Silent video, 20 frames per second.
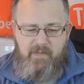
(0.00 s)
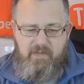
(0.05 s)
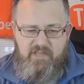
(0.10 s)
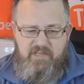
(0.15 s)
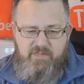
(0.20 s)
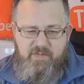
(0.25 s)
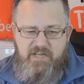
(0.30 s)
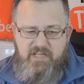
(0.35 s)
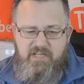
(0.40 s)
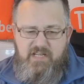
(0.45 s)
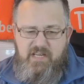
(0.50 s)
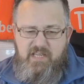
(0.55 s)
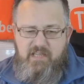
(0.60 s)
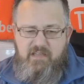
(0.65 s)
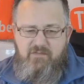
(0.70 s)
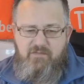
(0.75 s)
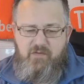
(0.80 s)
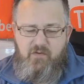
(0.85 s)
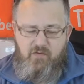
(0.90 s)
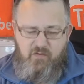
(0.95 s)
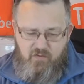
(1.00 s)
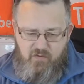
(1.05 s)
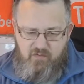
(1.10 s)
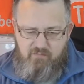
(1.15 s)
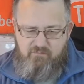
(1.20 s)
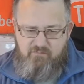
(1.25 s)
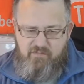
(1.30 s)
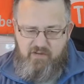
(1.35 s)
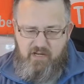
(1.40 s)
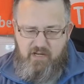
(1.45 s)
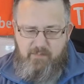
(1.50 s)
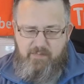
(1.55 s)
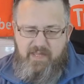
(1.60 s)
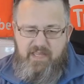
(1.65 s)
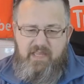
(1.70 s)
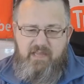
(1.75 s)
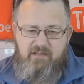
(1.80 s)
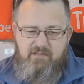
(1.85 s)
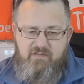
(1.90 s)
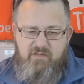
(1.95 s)
especially if you're going to
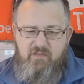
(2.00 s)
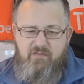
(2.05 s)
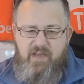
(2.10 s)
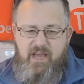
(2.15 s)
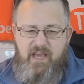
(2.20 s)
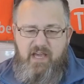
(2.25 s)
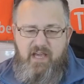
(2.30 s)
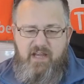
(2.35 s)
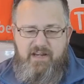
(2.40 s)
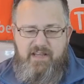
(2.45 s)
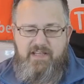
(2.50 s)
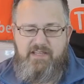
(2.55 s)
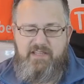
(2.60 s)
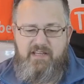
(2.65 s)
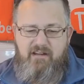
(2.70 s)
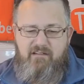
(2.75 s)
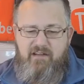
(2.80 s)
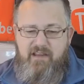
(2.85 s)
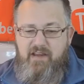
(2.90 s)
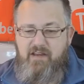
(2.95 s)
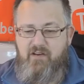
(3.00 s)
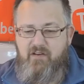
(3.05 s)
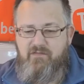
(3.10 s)
be sort of hard accelerating.